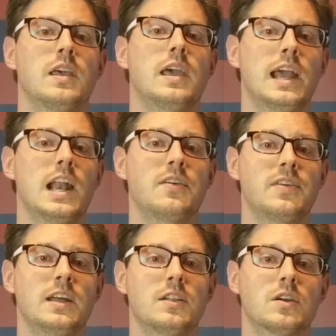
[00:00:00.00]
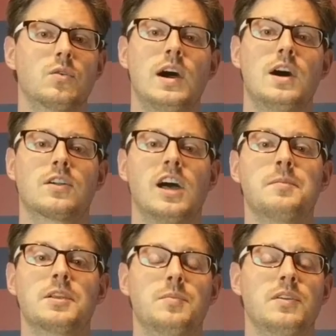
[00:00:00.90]
Adolf Hitler, while
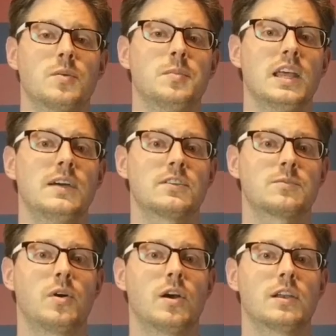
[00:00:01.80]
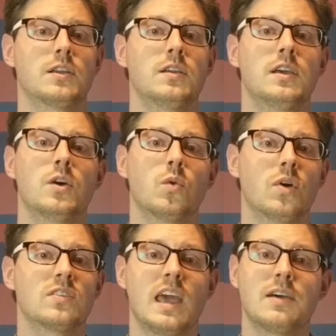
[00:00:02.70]
claiming to be from a leftist party,
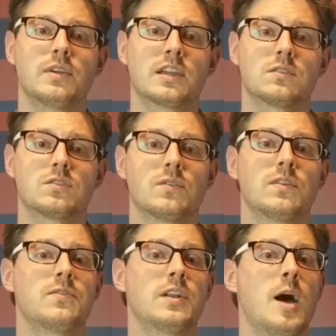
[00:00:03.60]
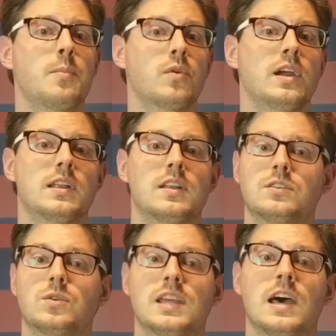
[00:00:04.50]
was heavily conservative and operated a
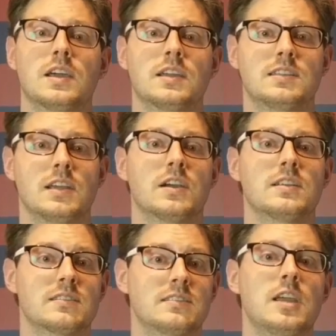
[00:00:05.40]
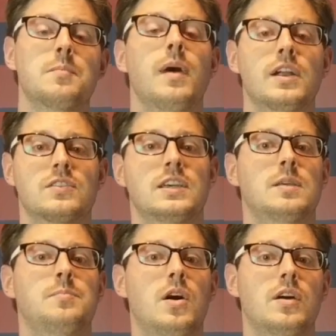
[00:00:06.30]
totalitarian state, much like
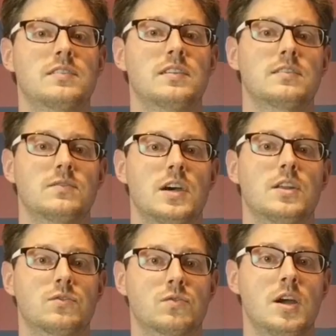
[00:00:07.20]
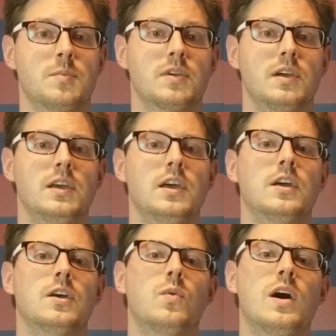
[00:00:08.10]
the policies of Donald Trump.
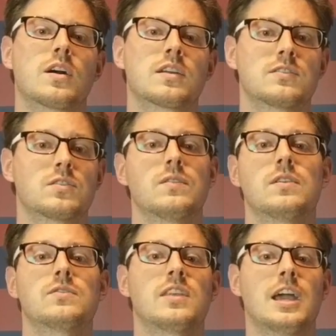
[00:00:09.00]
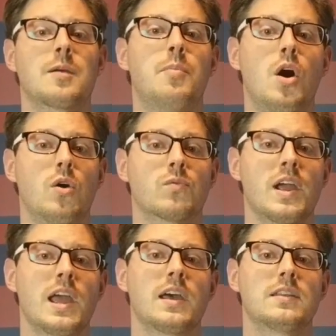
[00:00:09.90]
While conservatives like Paul
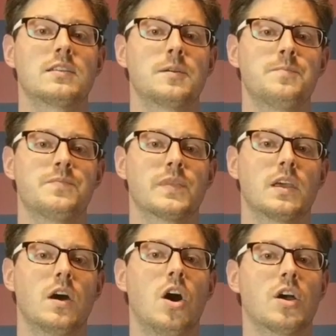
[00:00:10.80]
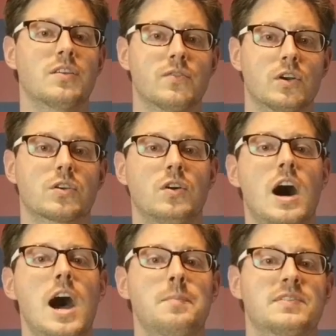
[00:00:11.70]
Rand are the vertical
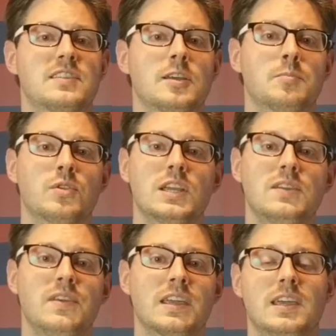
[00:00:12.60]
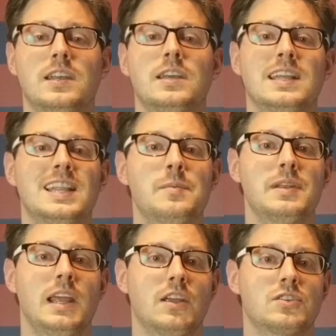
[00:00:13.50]
opposite, believing in
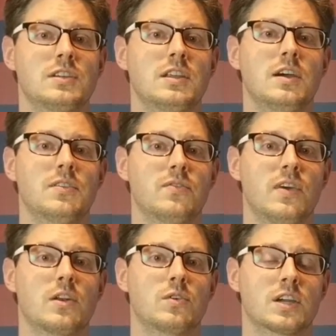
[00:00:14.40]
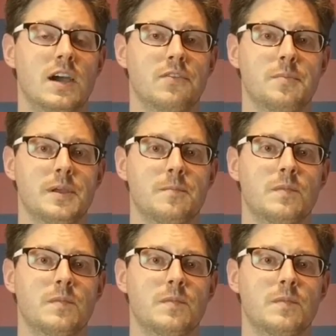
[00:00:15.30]
elimination of the federal government.